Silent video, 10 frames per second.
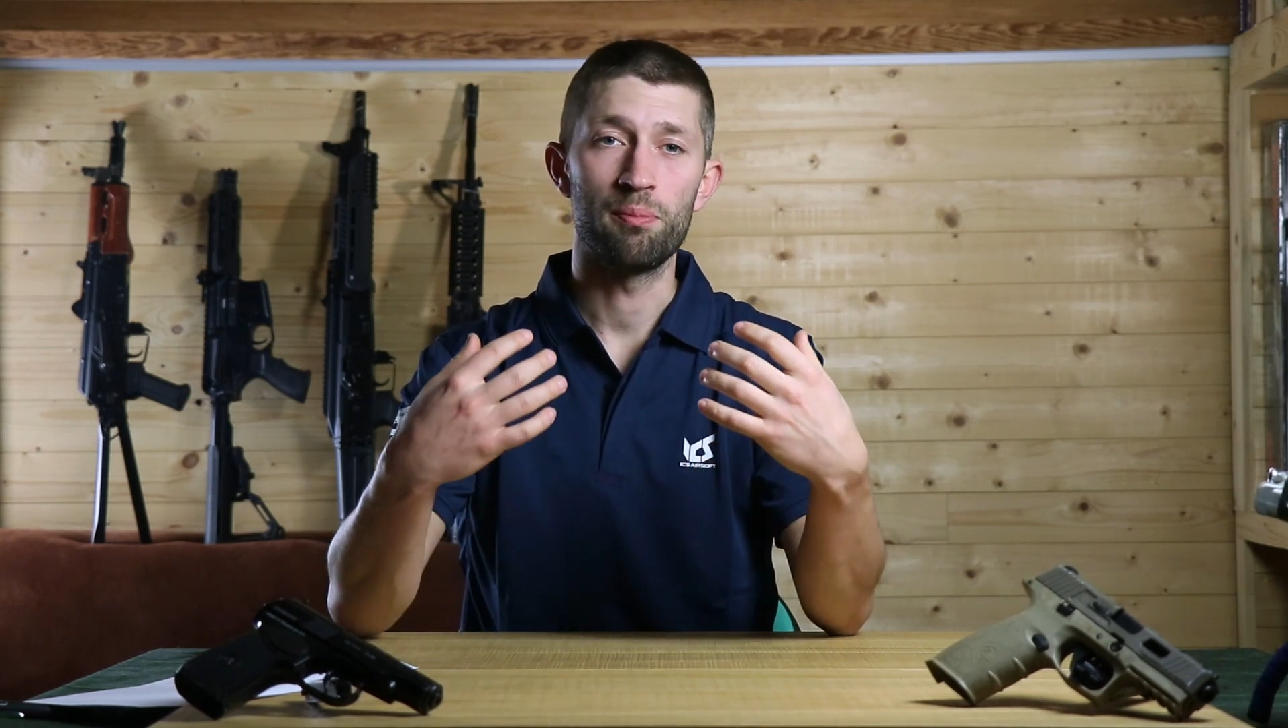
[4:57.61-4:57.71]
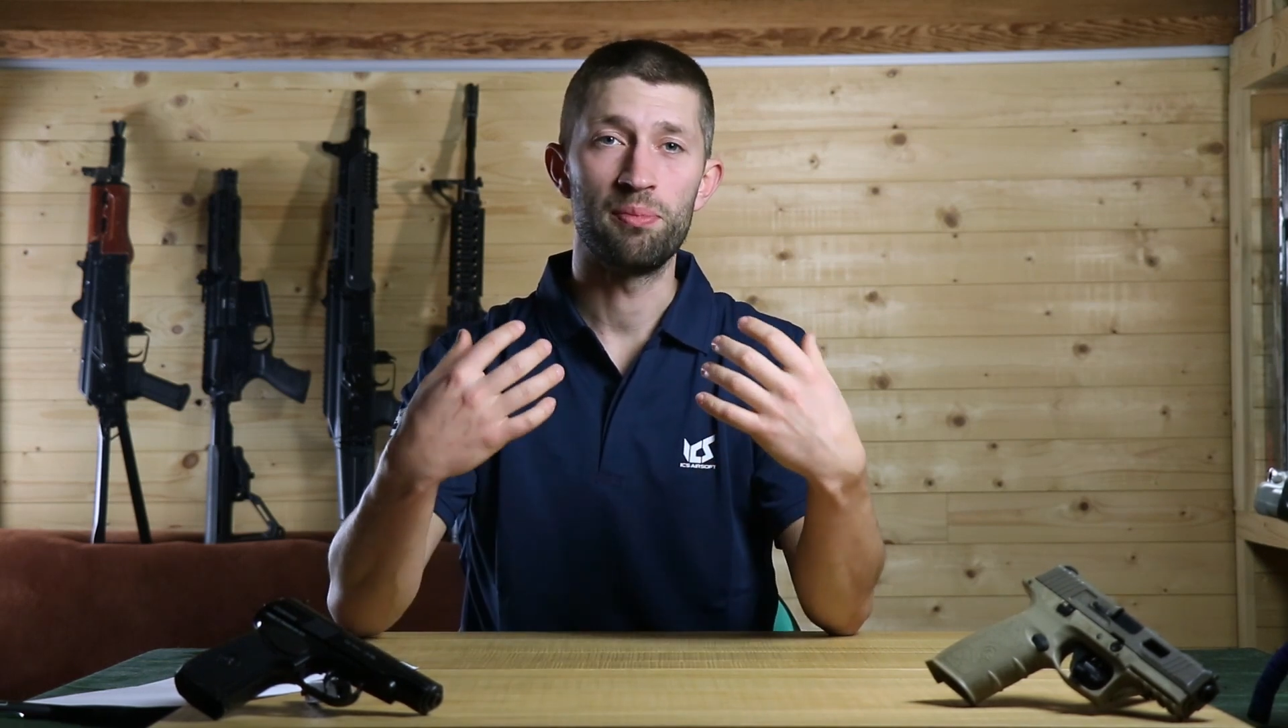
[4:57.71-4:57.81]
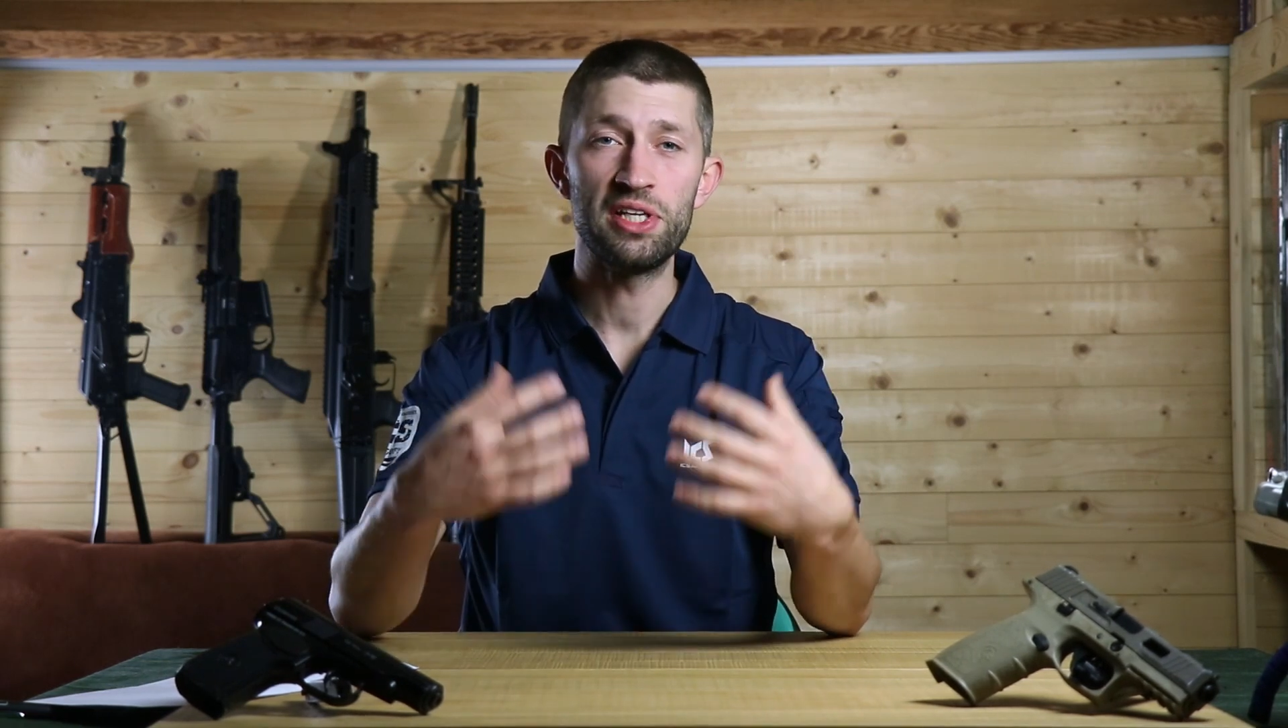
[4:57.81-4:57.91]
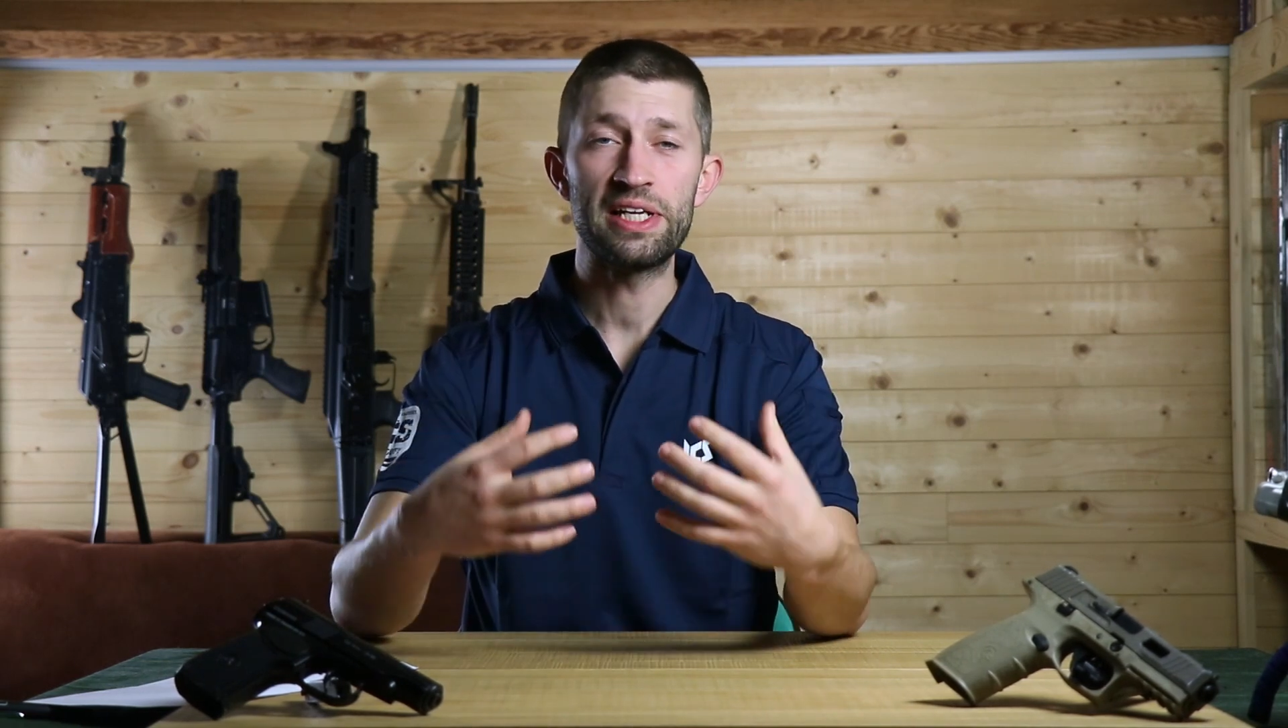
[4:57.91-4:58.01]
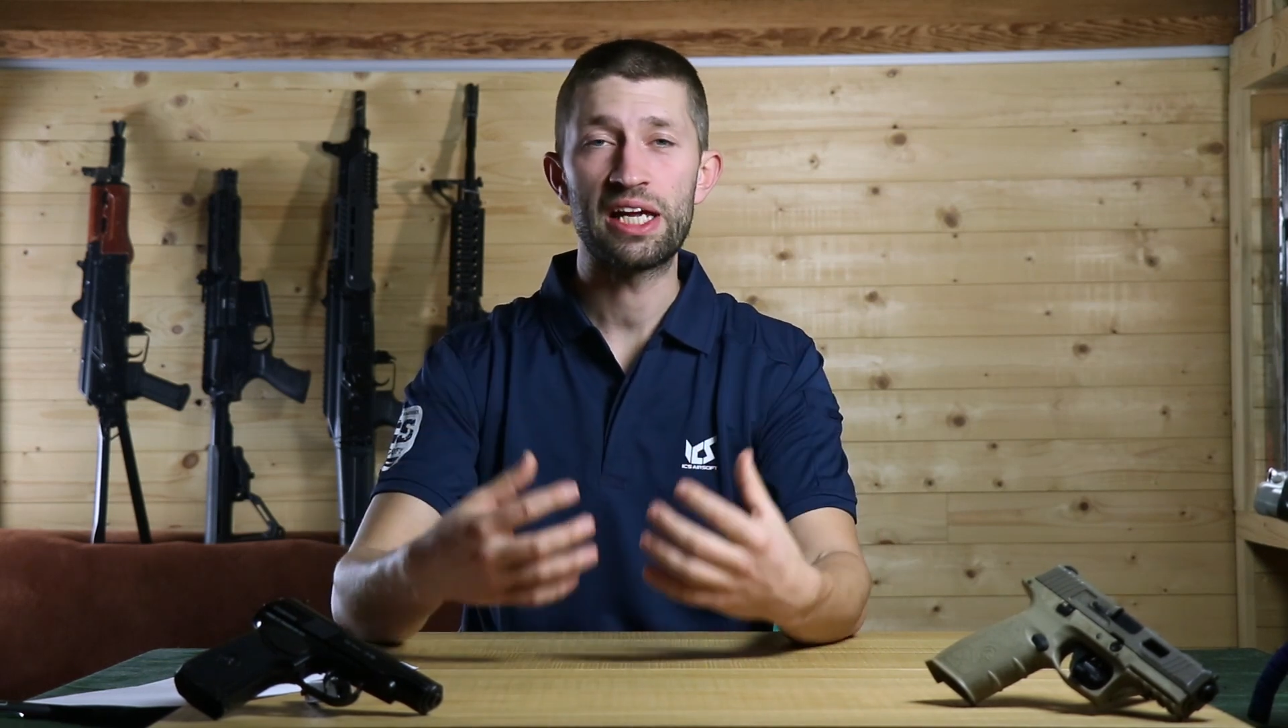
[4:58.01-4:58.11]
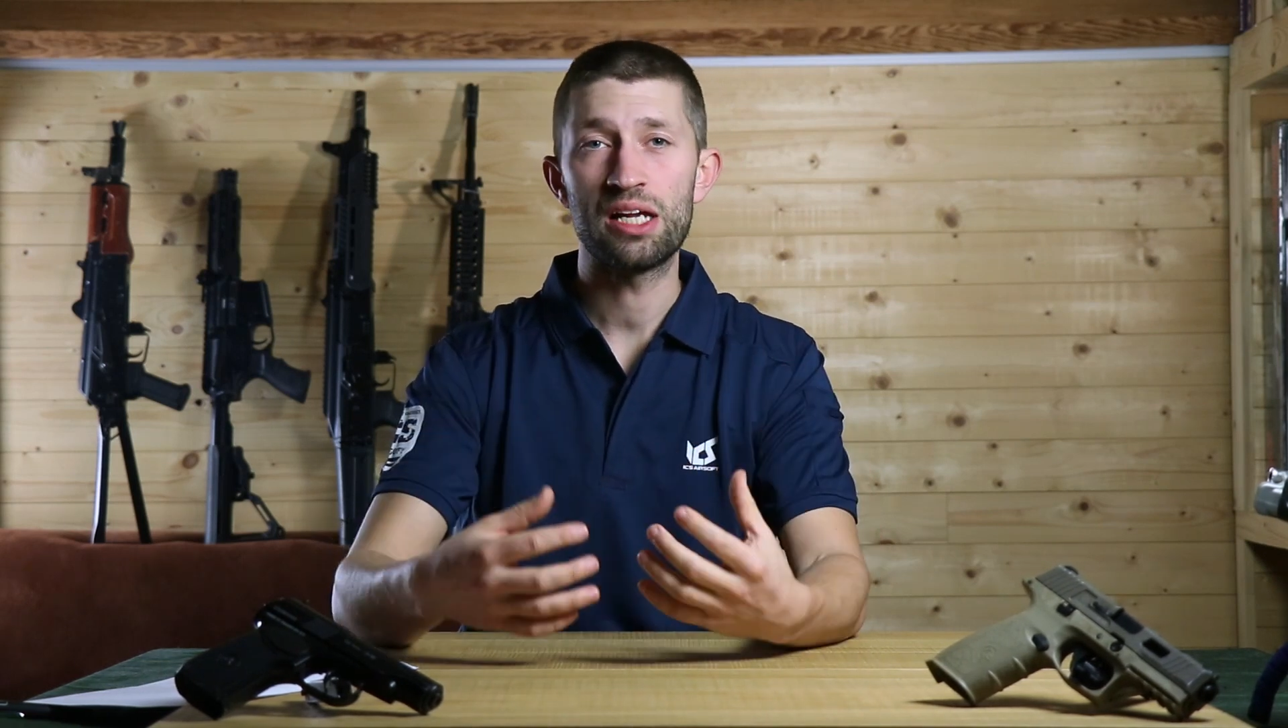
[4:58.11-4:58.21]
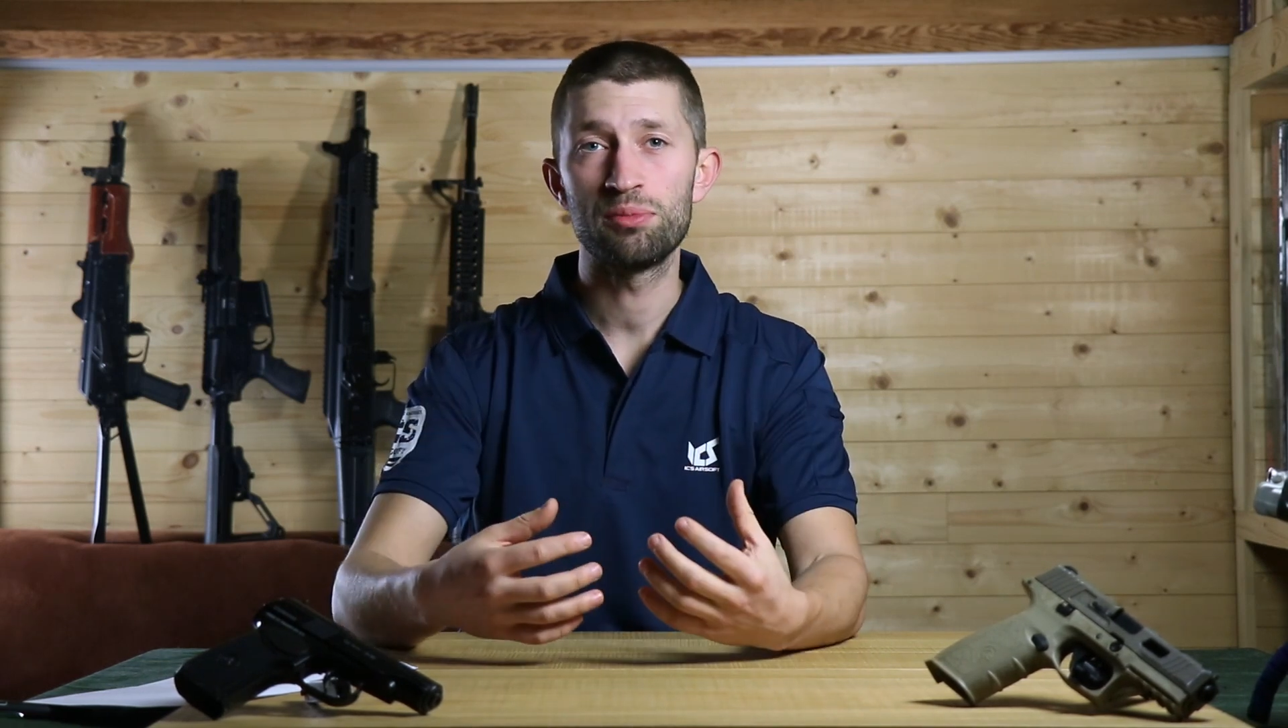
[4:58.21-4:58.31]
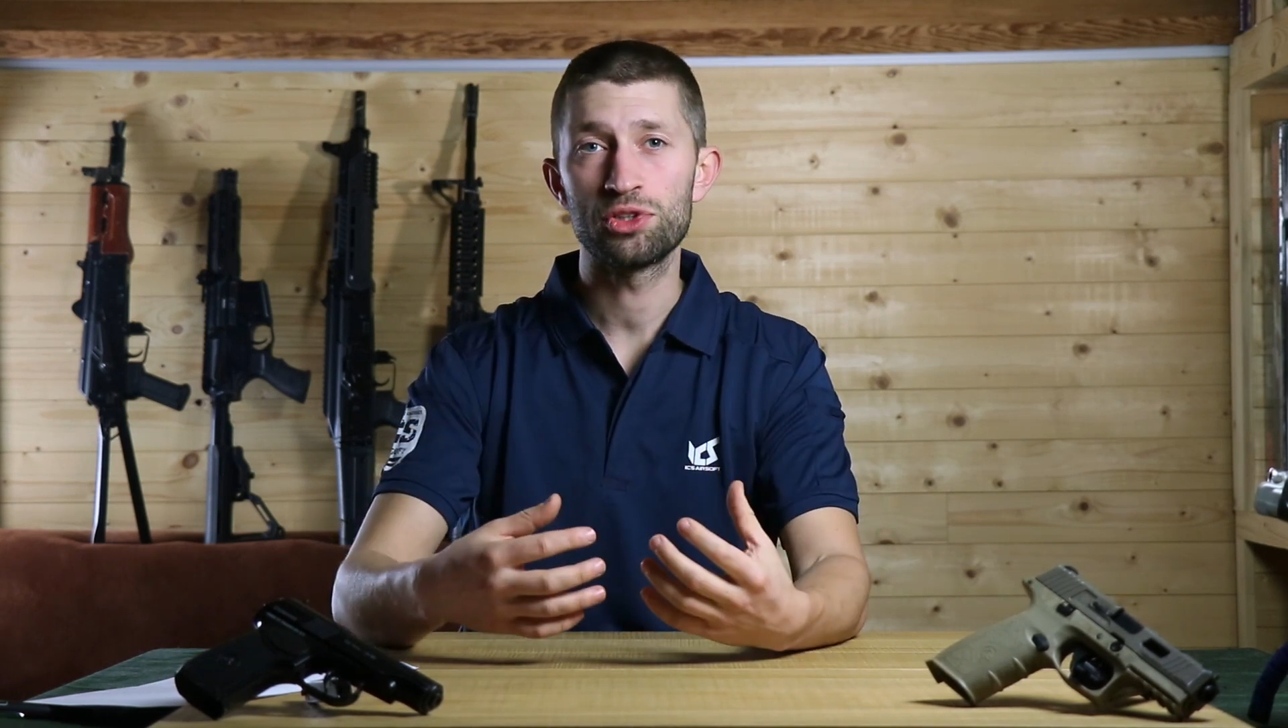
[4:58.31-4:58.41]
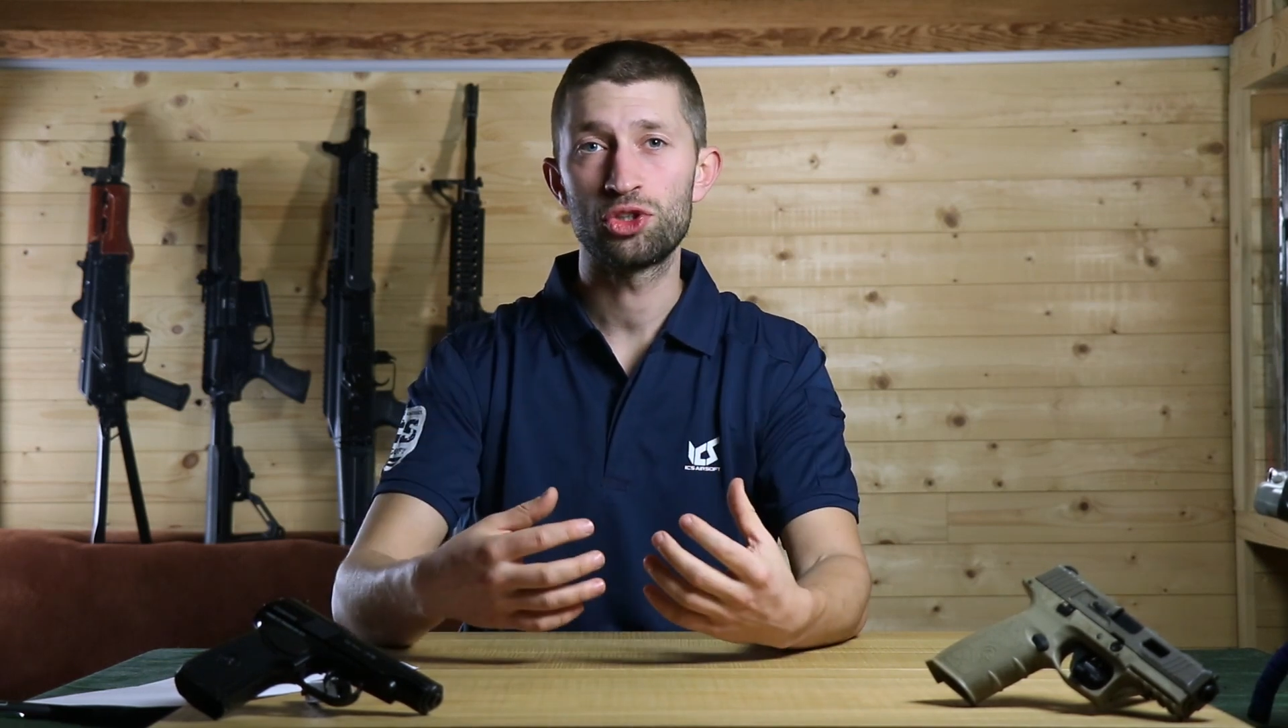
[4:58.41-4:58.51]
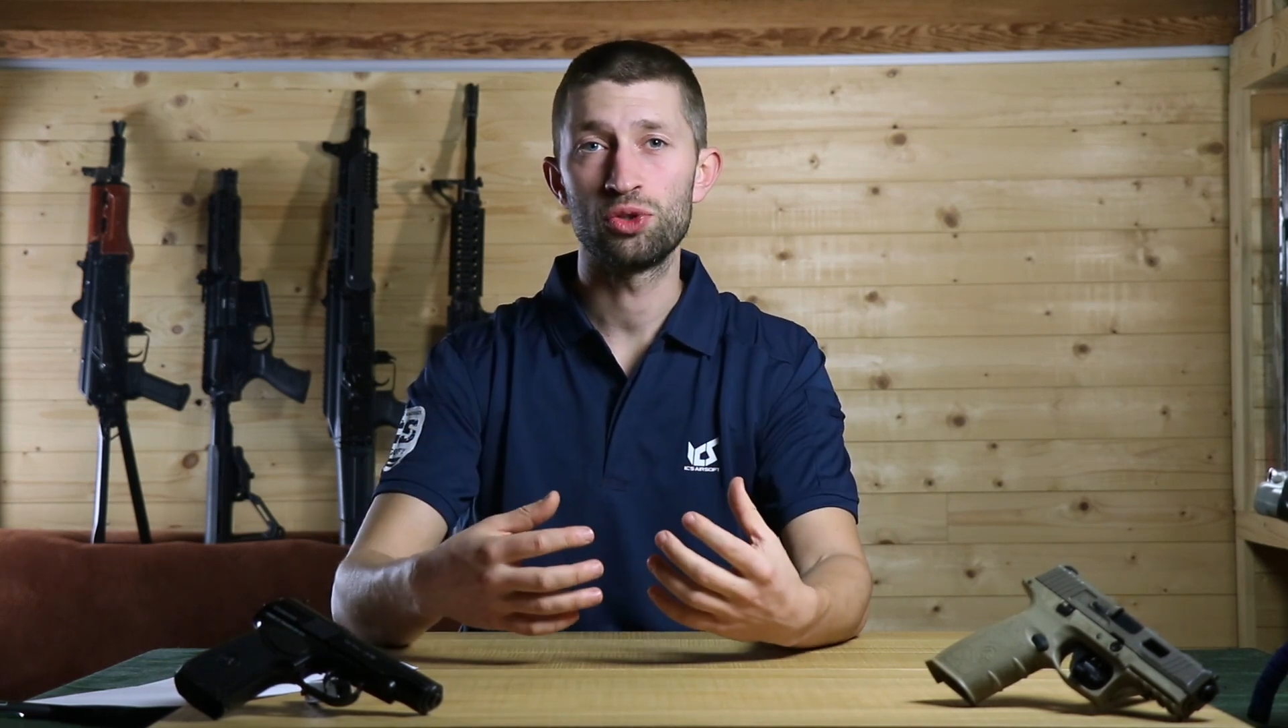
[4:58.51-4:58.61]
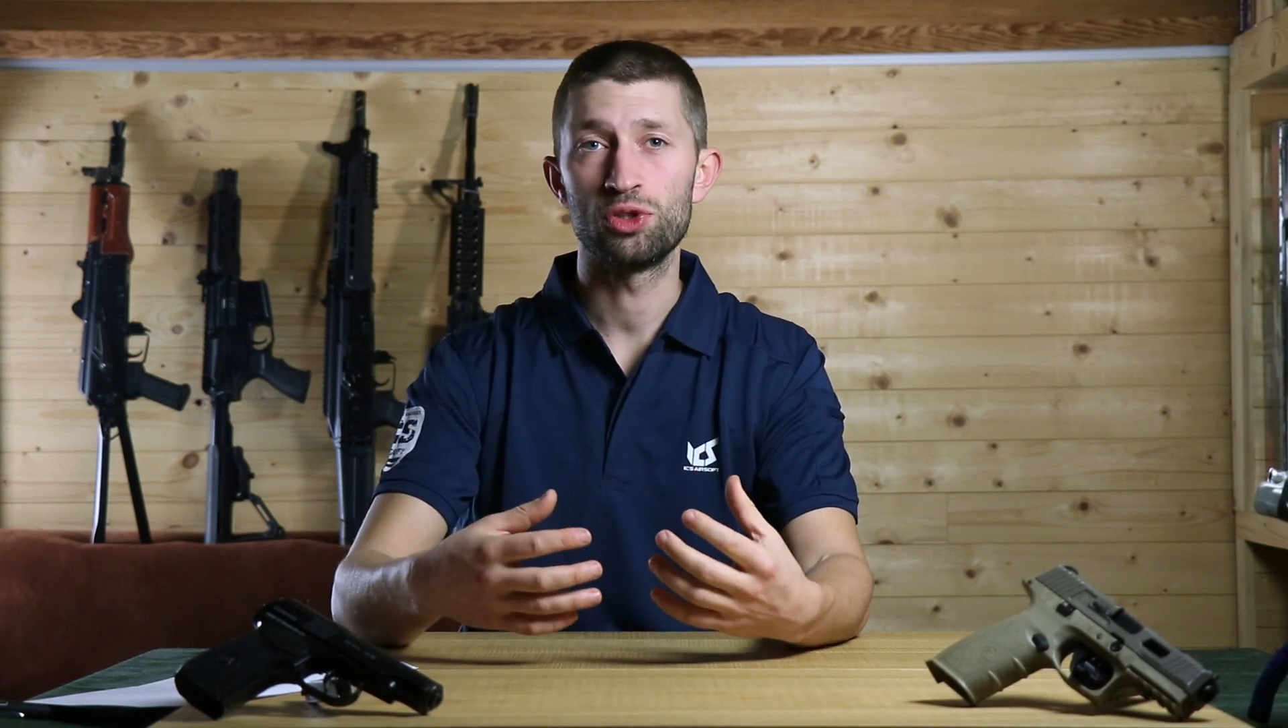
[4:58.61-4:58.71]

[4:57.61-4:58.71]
being able to